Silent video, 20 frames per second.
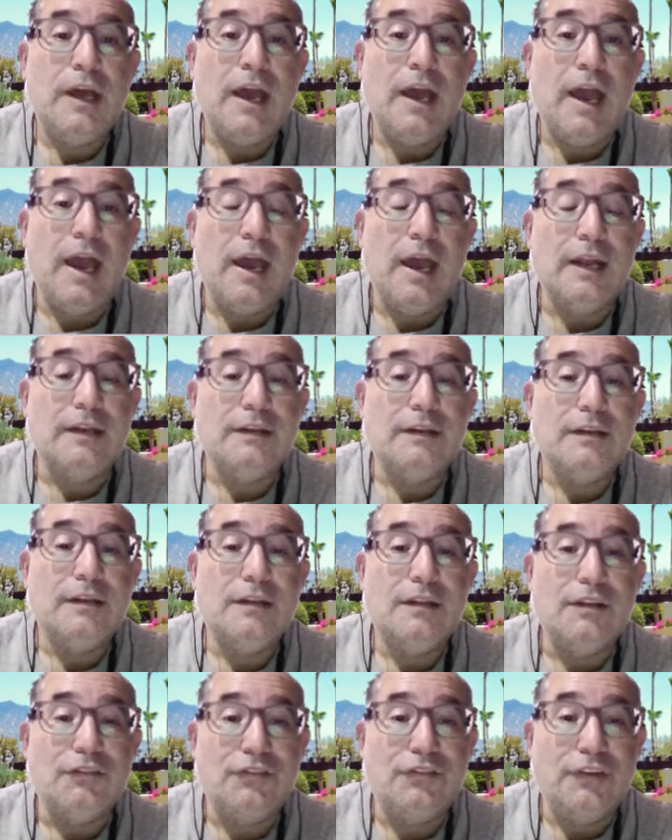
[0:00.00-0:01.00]
And
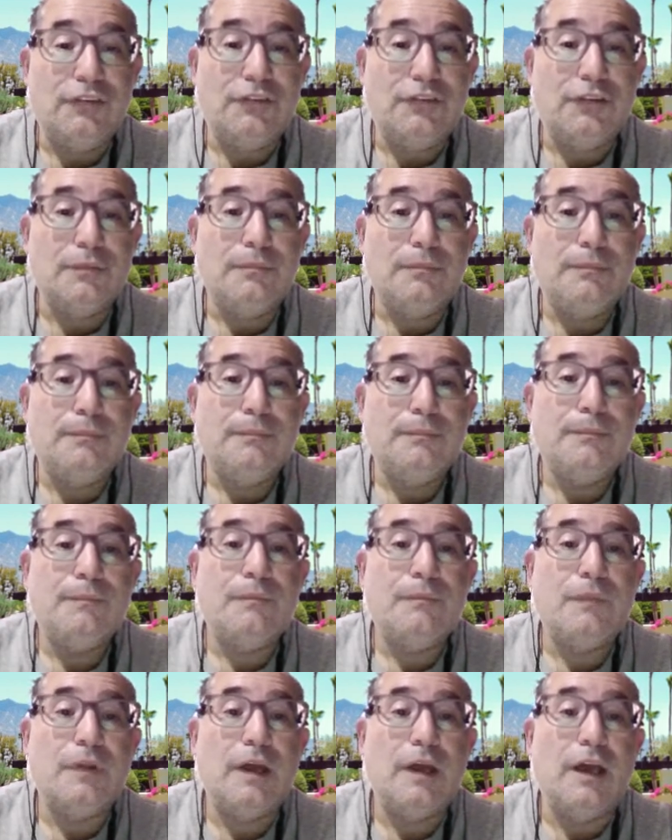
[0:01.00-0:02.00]
the system,
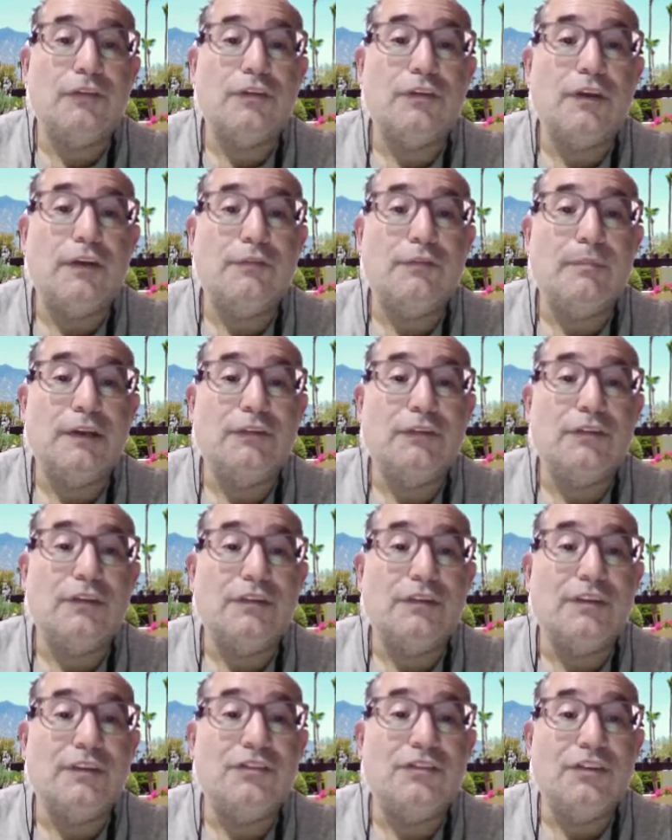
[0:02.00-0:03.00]
as I've
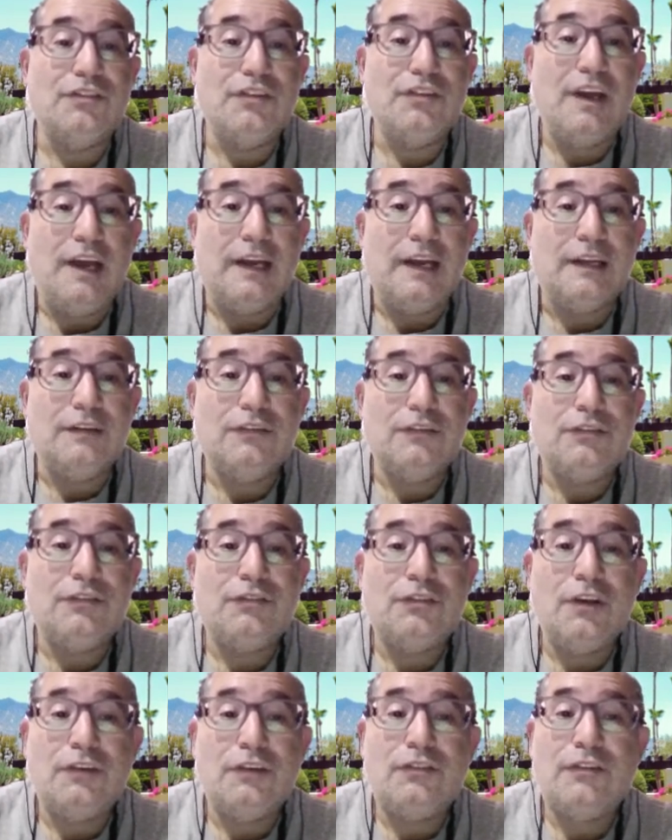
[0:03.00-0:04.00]
mentioned, is designed
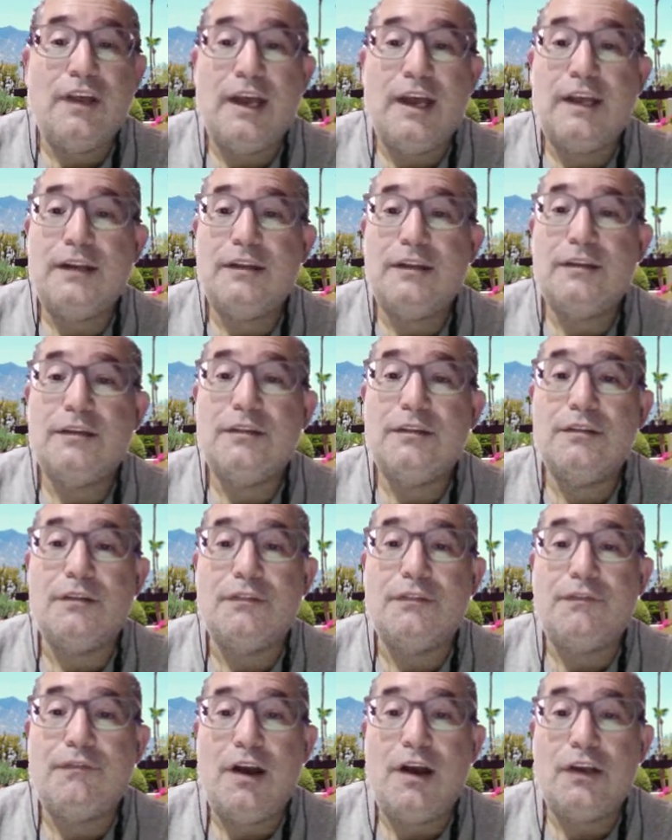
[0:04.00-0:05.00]
such that the
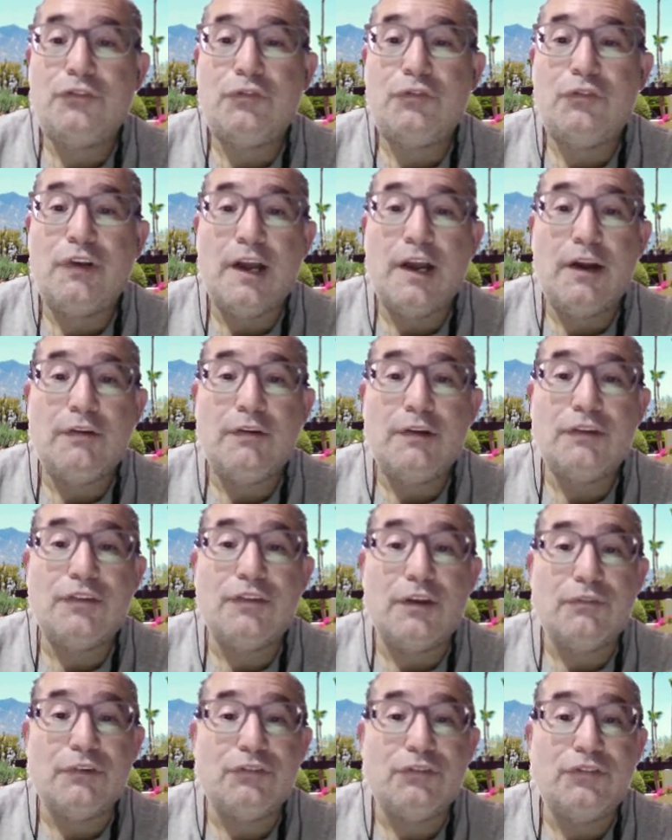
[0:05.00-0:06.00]
phosphor areas
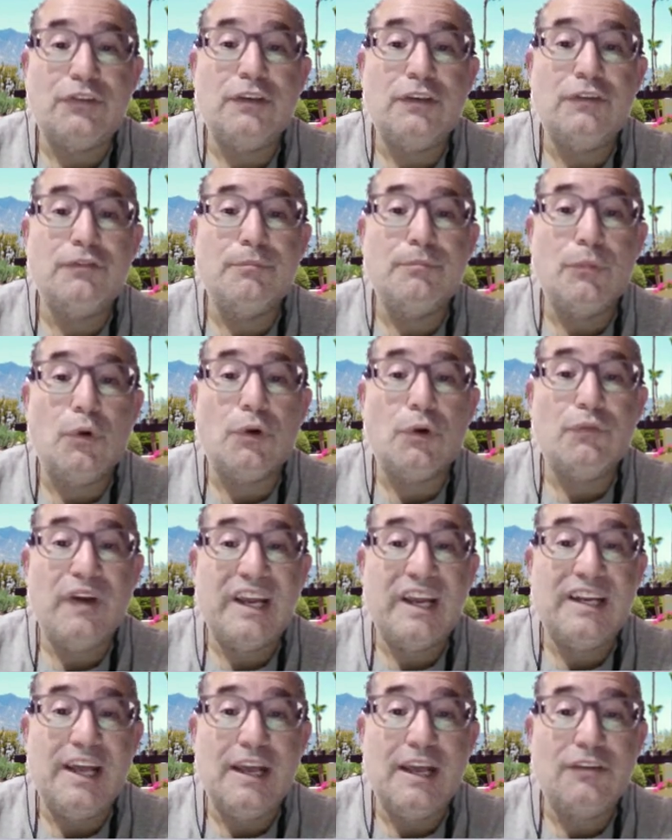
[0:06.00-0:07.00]
that receive more
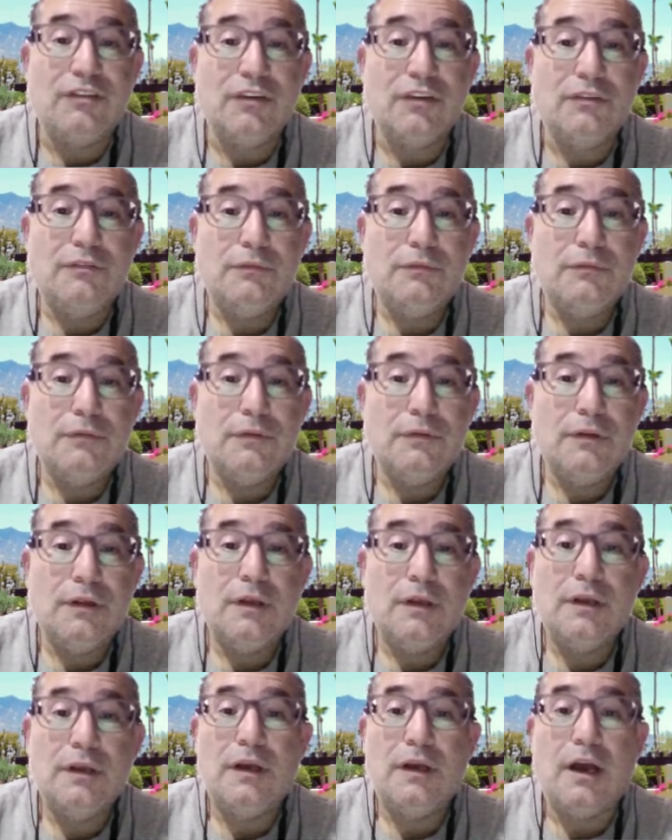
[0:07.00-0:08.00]
radiation,
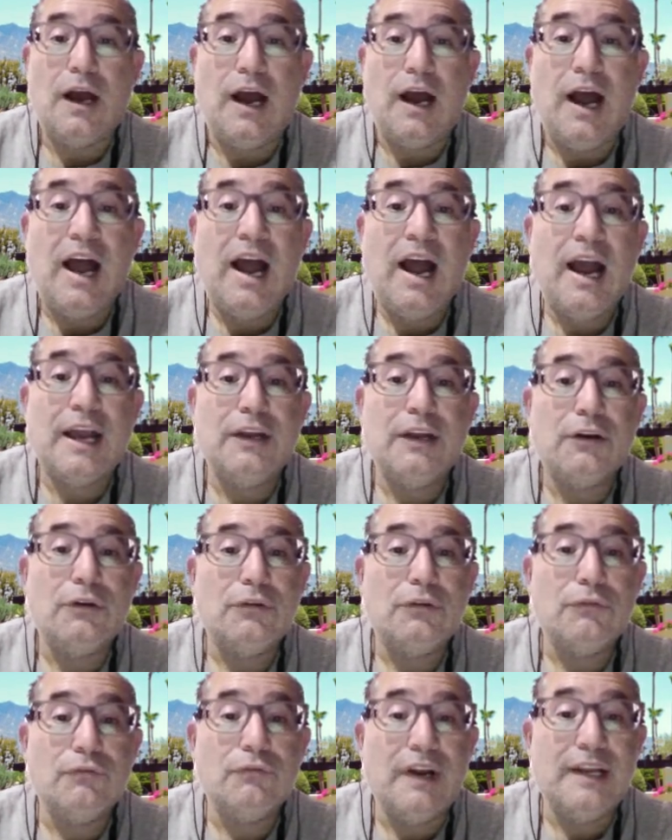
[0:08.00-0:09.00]
a higher
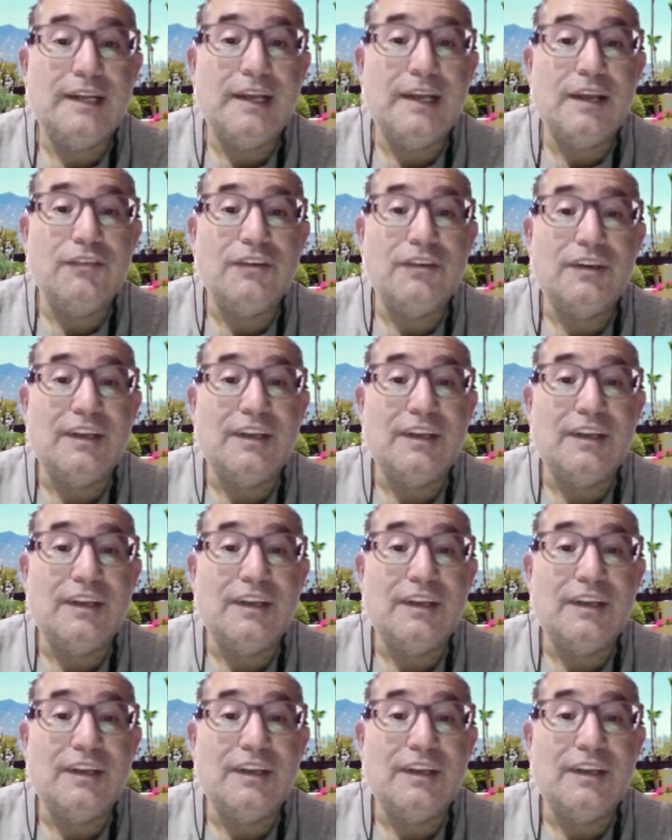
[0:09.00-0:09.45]
radiation